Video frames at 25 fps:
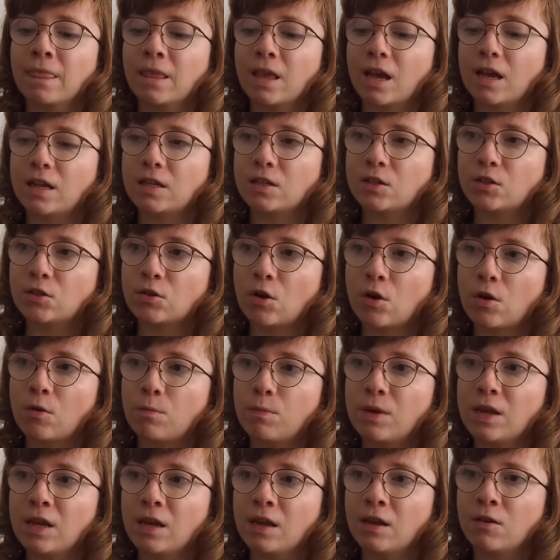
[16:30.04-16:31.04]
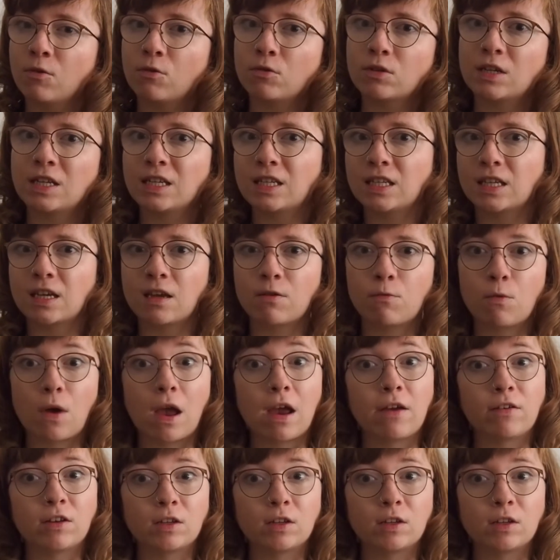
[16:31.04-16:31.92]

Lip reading: And so being autistic aware